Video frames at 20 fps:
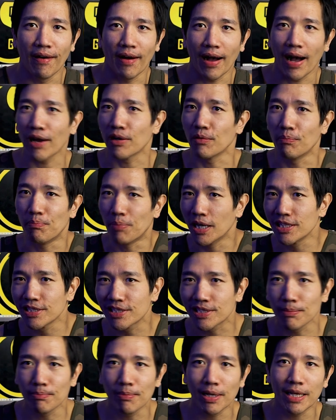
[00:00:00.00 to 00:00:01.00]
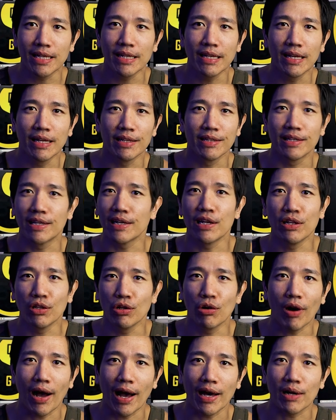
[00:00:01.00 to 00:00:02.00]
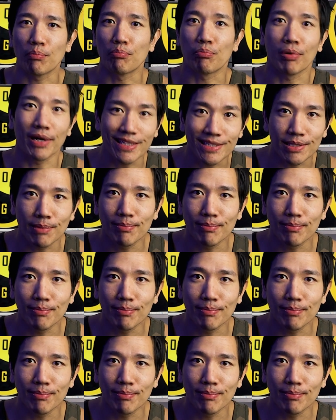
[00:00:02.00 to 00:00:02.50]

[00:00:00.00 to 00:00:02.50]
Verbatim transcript: how to punch somebody, didn't know how to break